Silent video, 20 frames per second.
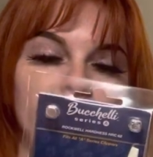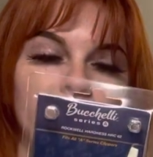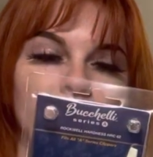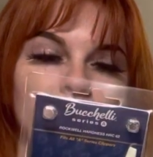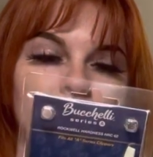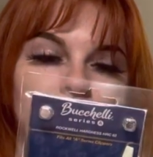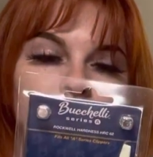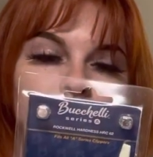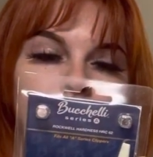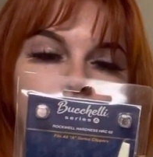
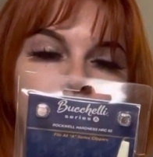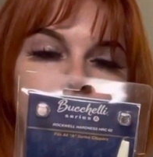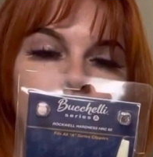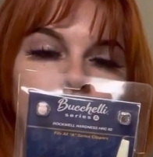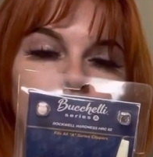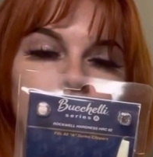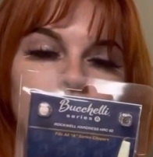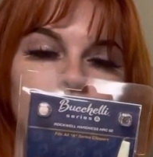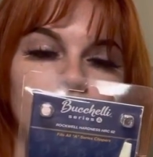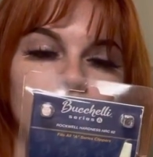them. And they're
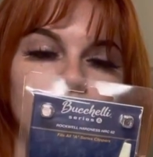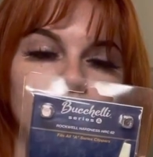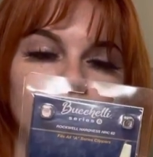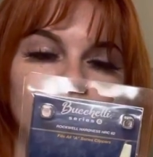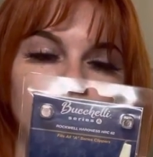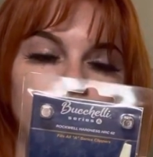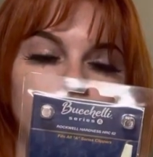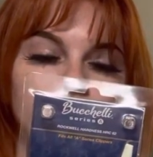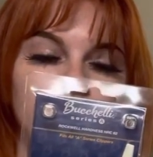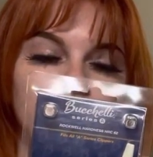like, nope,
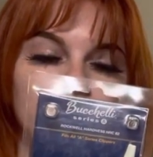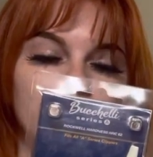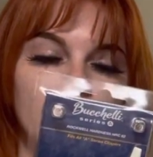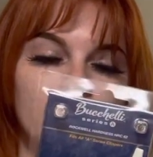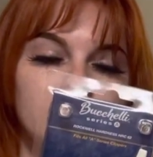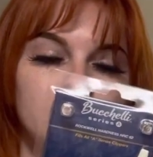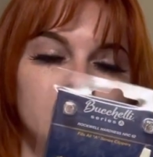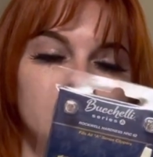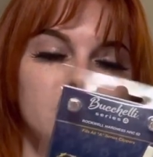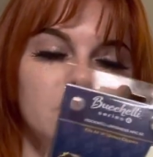
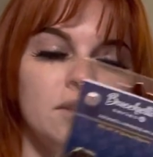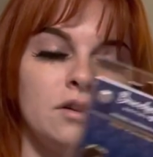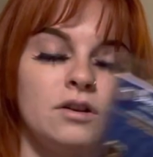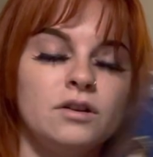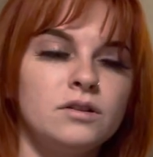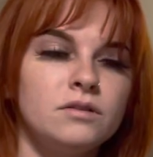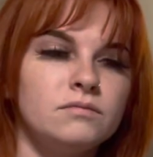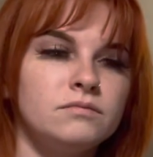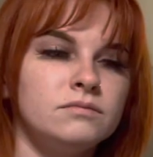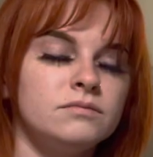that's
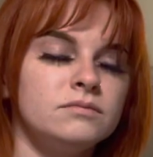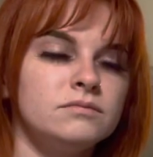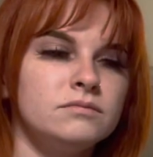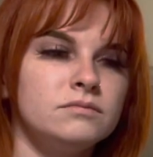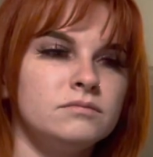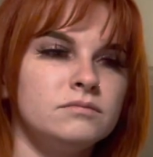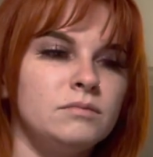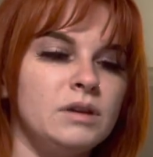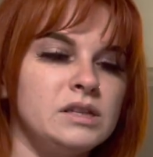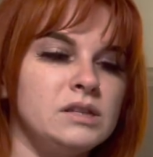your
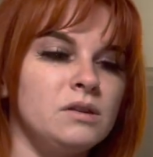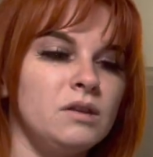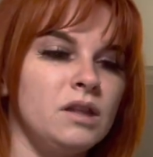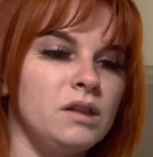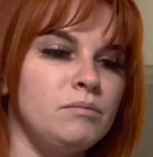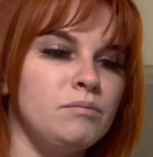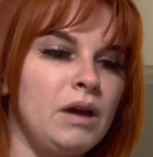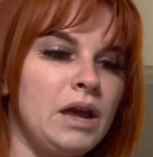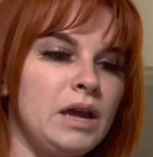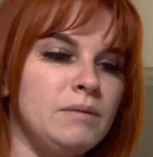
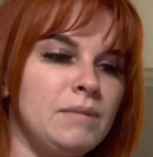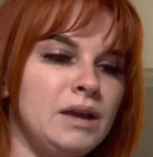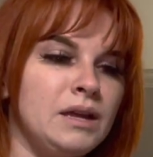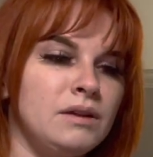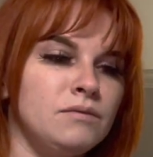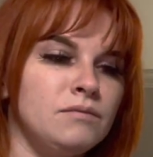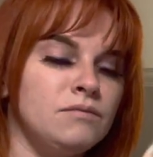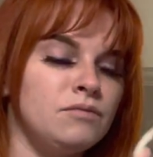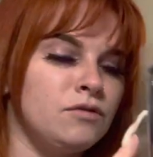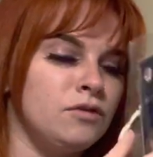basically
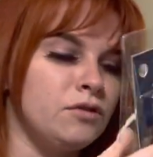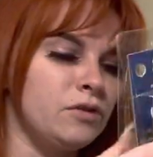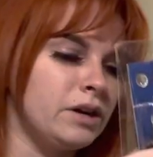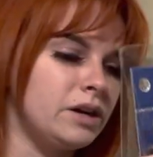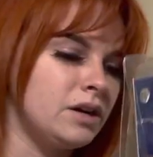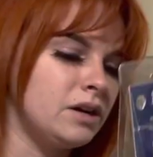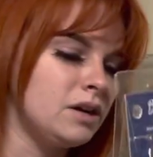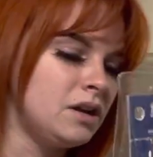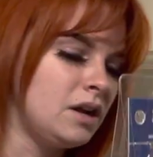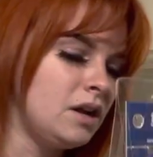payment
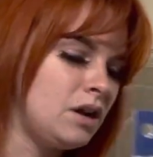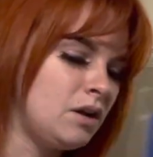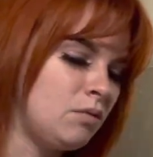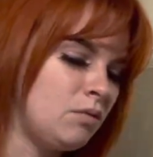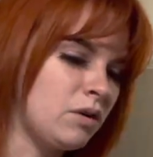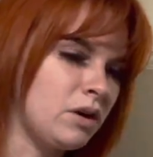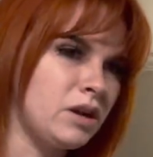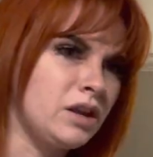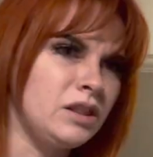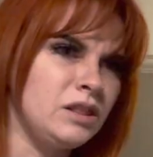for
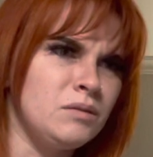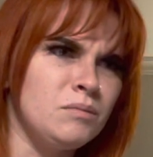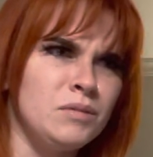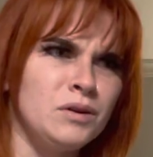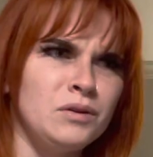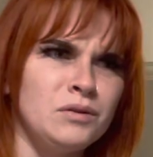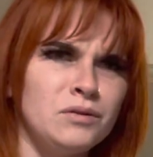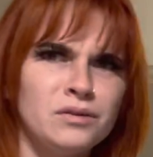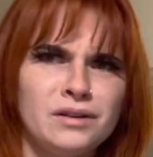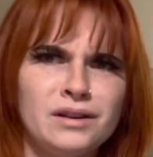working the
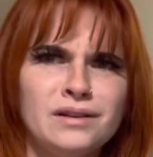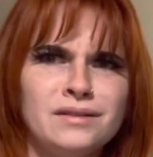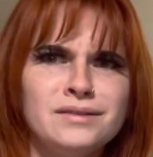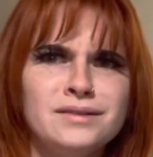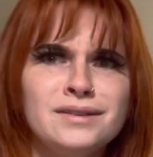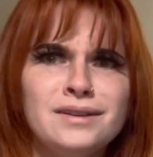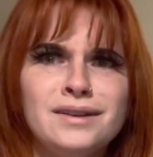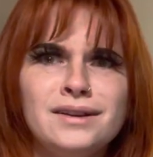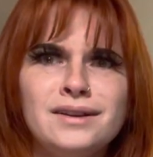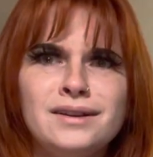booth. And I
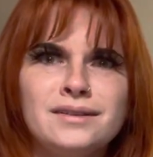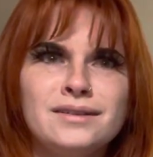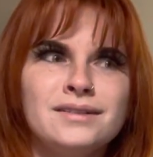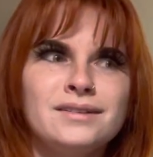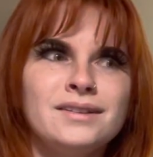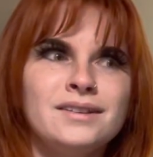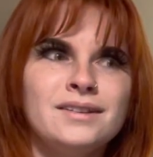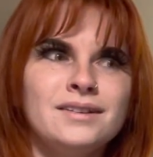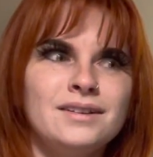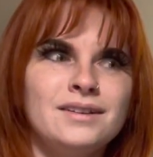was like,
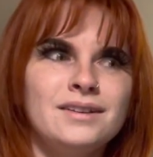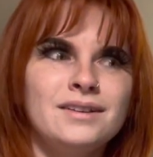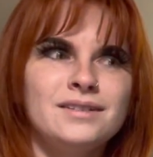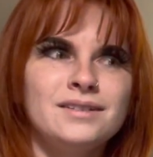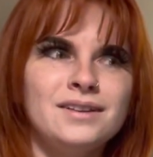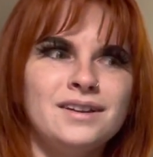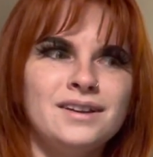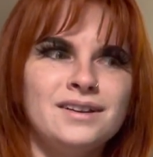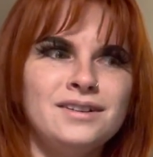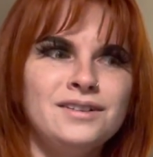
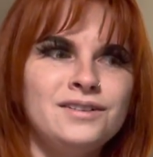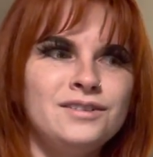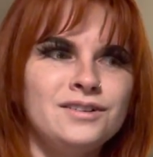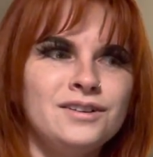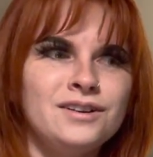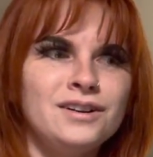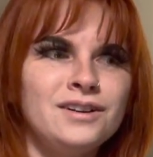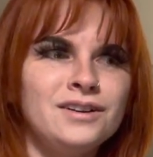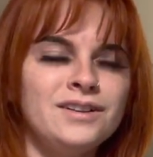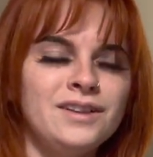are you
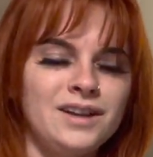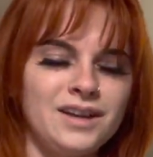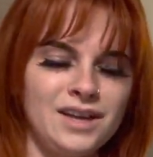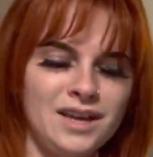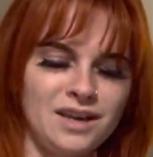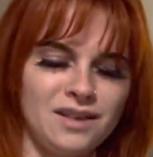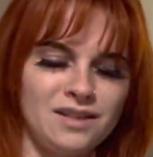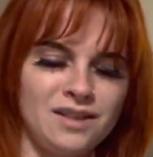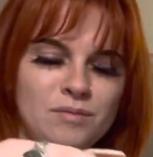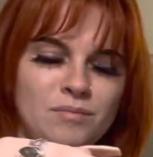sure that I
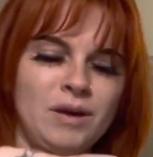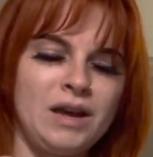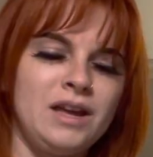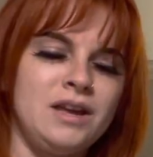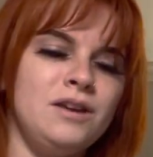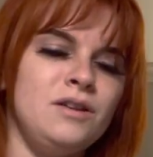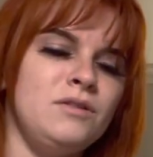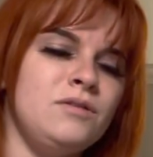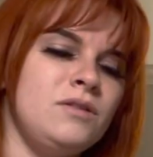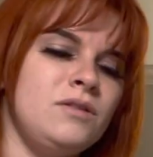can't, like, pay
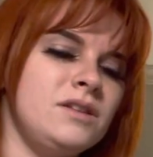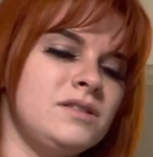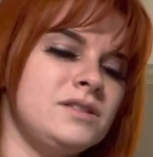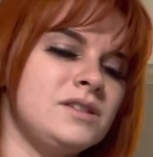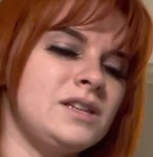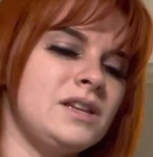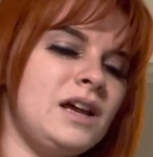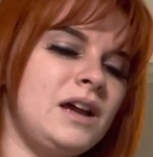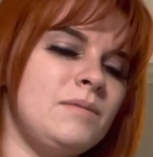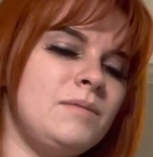you
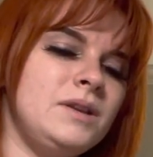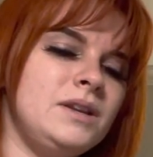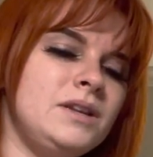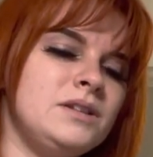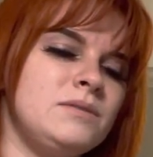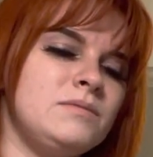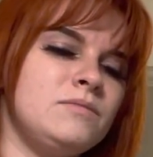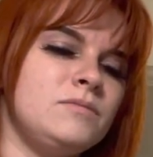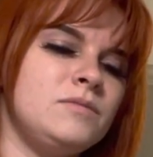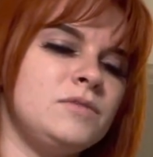this? I've been
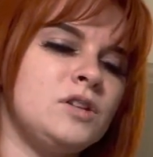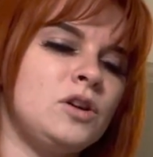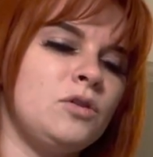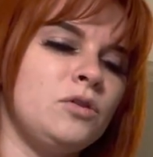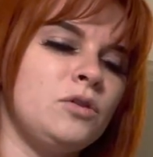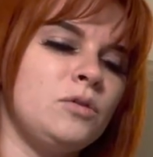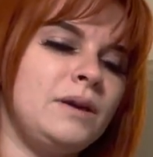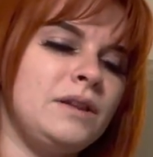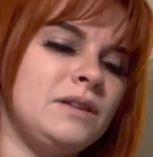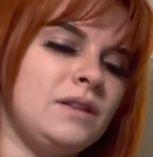
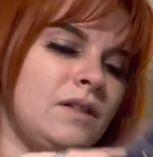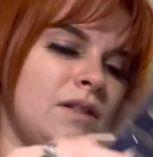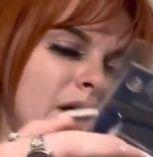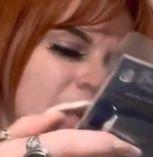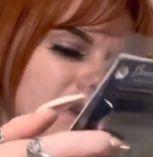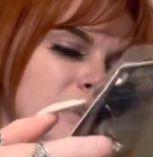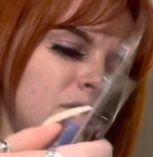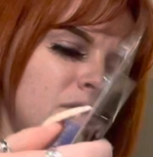told about the